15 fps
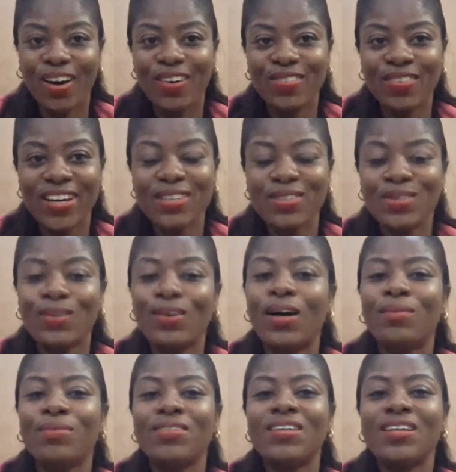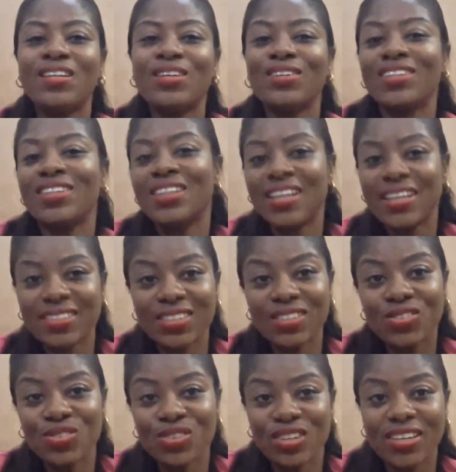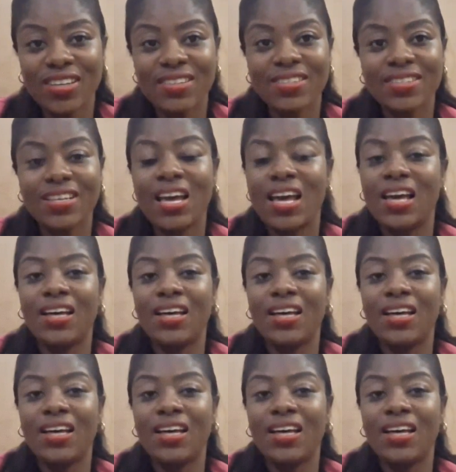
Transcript: All right, so I'll be telling you the latest trends,